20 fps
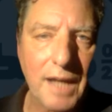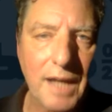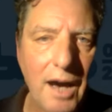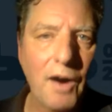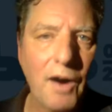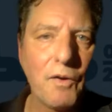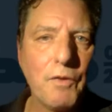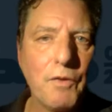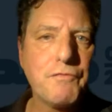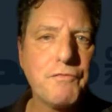
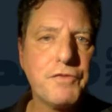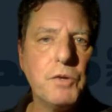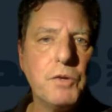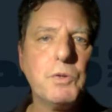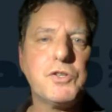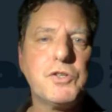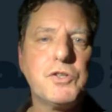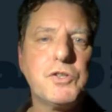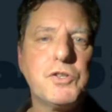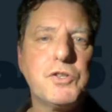our
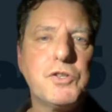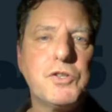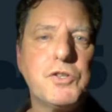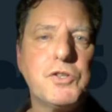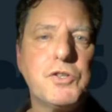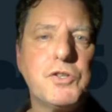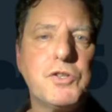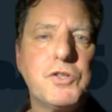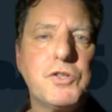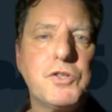future,
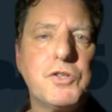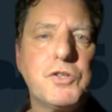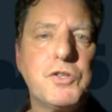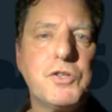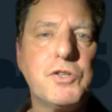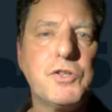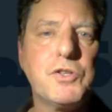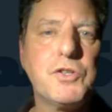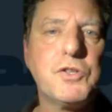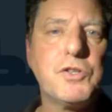
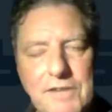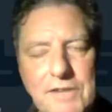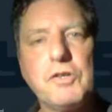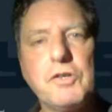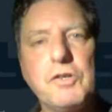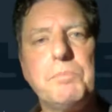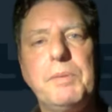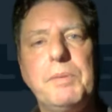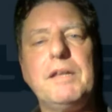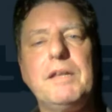and that
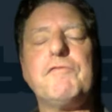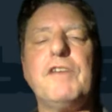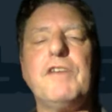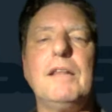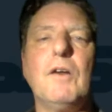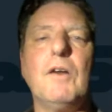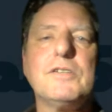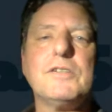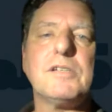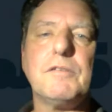should be the
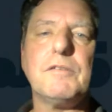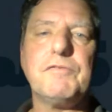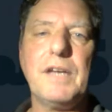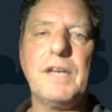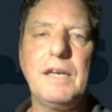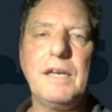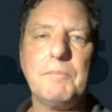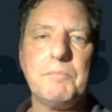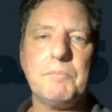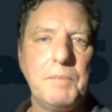
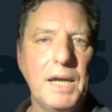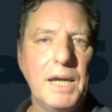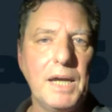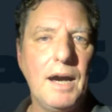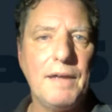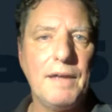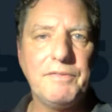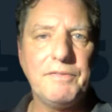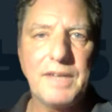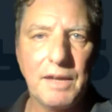philosophy
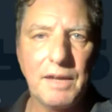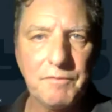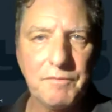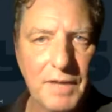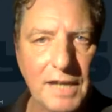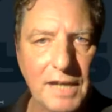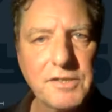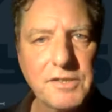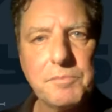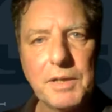behind the
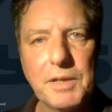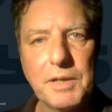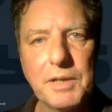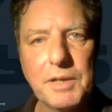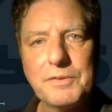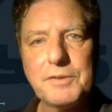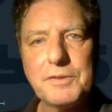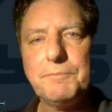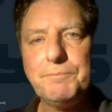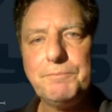investment.
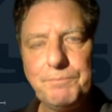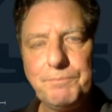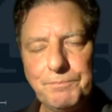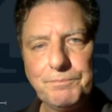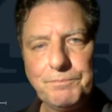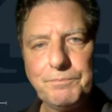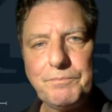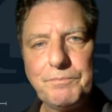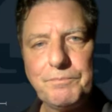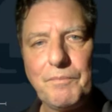
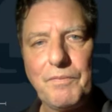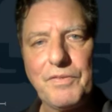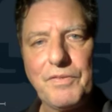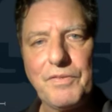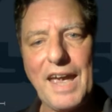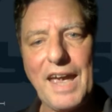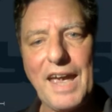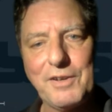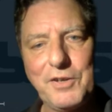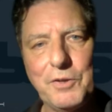
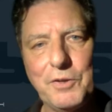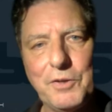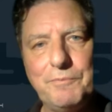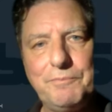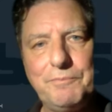Thank you.